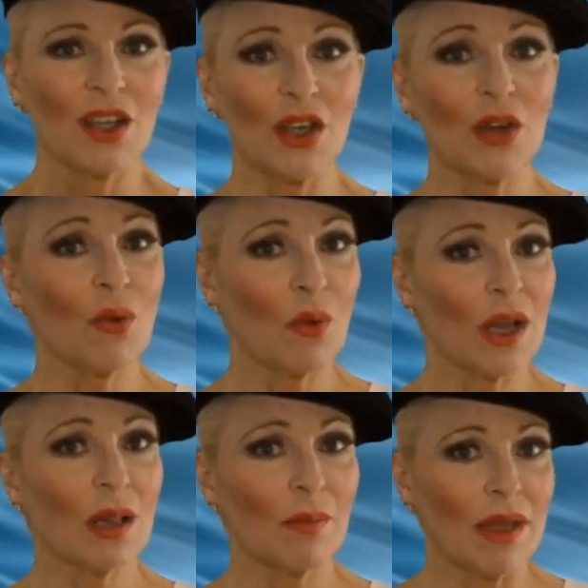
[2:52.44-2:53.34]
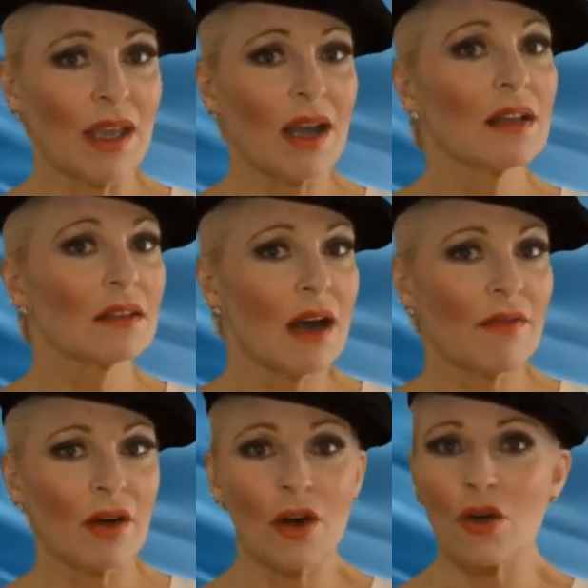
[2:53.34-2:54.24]
you will be a
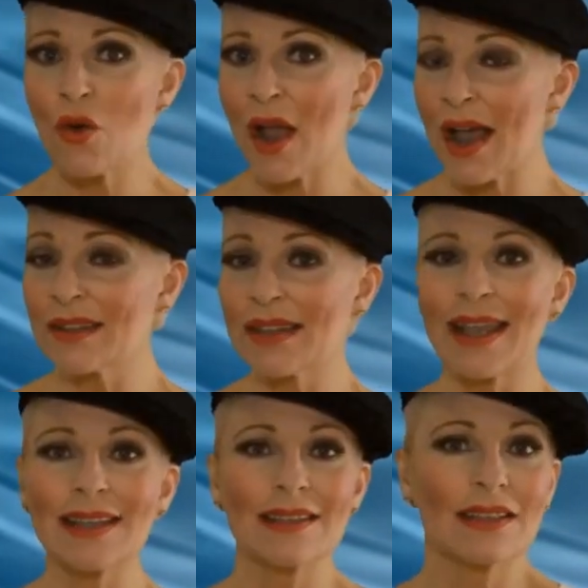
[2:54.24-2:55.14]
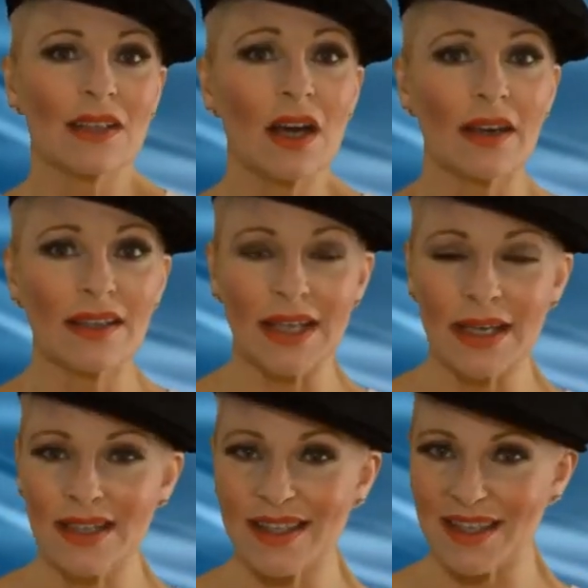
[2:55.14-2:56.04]
lover who has exotic
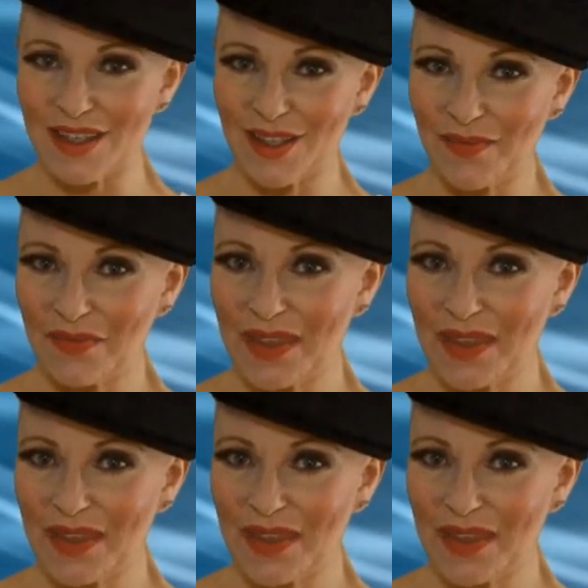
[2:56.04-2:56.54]
tendencies.